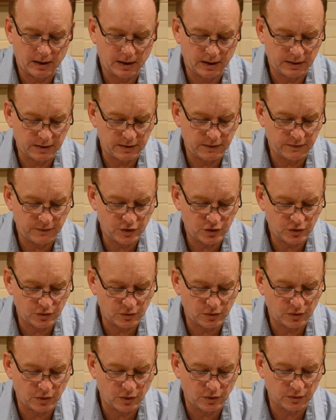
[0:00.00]
an
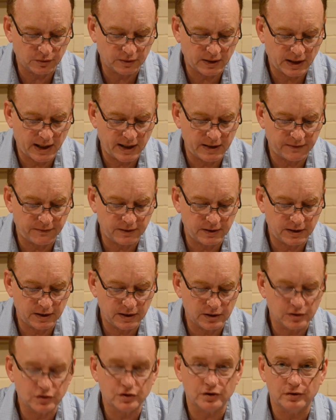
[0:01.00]
individual called
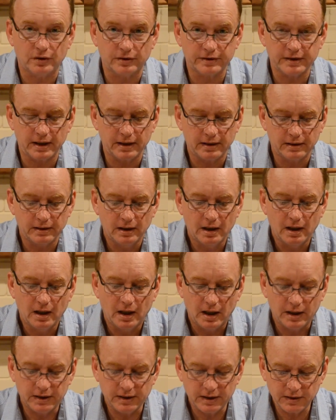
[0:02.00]
Anthony Gianotta,
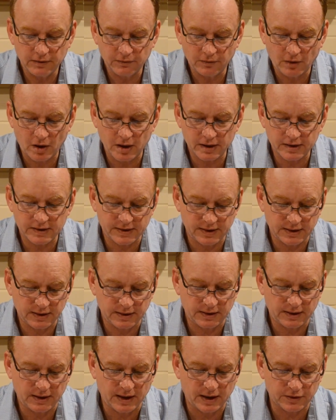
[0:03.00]
and he writes
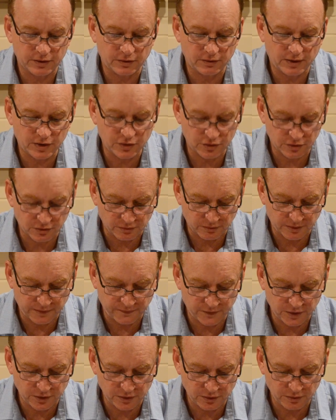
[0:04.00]
in the undergraduate
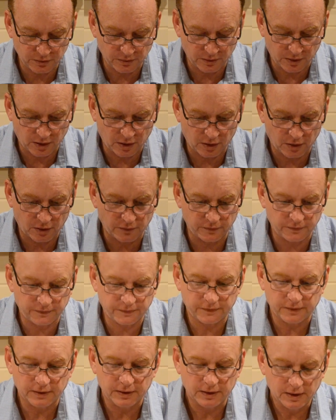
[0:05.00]
review
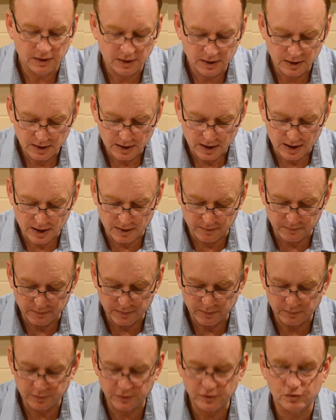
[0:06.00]
of
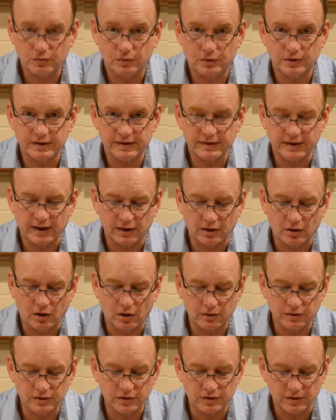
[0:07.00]
Bridgewater State
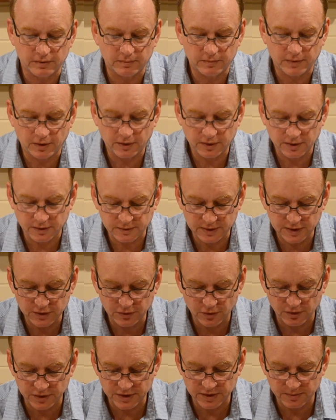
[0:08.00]
College in America, and he
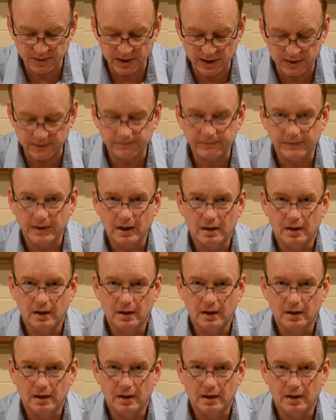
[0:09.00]
talks about